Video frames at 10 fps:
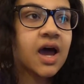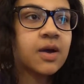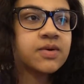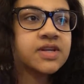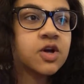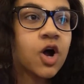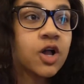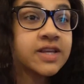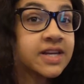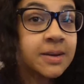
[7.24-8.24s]
I wouldn't
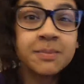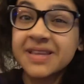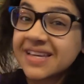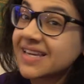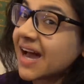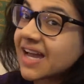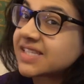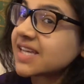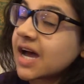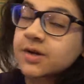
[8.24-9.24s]
call it a complete
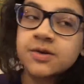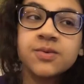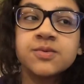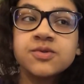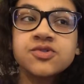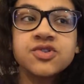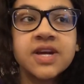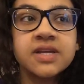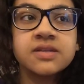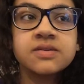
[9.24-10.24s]
guide to how to
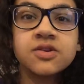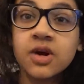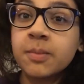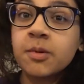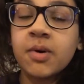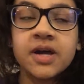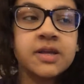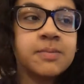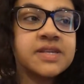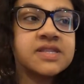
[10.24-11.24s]
train your upper
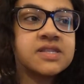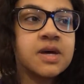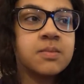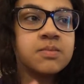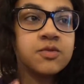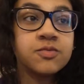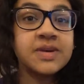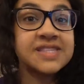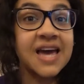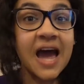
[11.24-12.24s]
body, but some
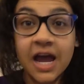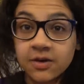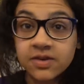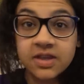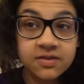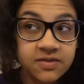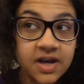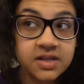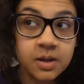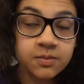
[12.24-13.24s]
movements that I really
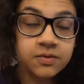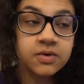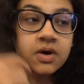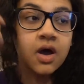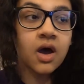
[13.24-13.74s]
find helpful.